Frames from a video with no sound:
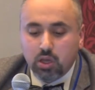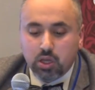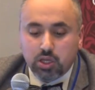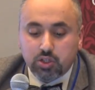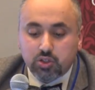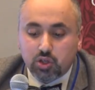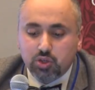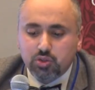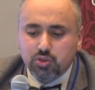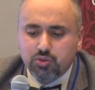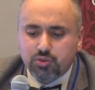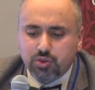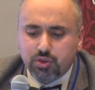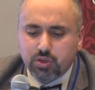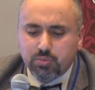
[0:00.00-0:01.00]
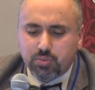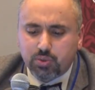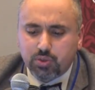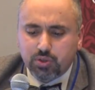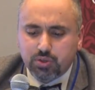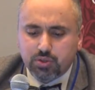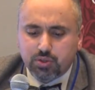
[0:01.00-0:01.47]
It's also very
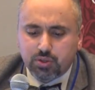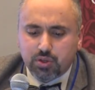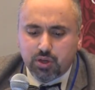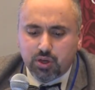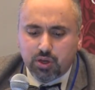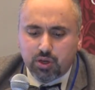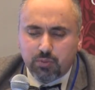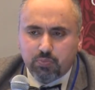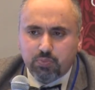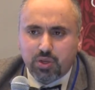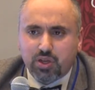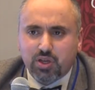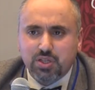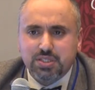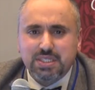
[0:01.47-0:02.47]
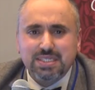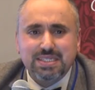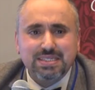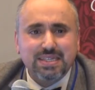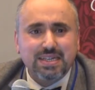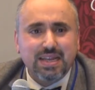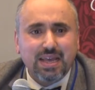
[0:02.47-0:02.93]
important because this
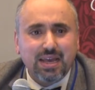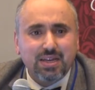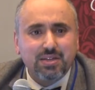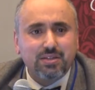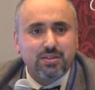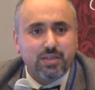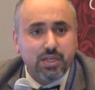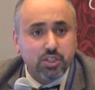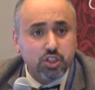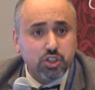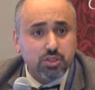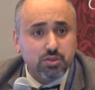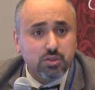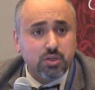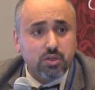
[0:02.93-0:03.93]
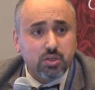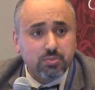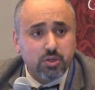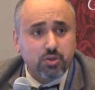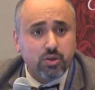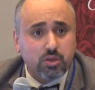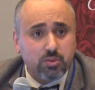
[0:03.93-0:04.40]
is an added tension that
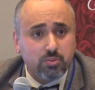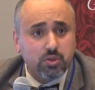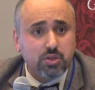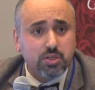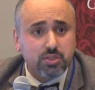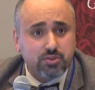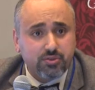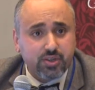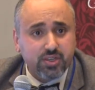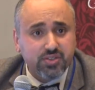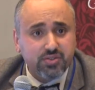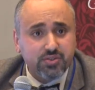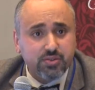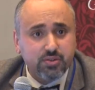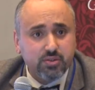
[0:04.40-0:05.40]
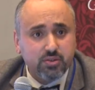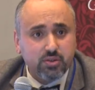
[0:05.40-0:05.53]
immigrant communities face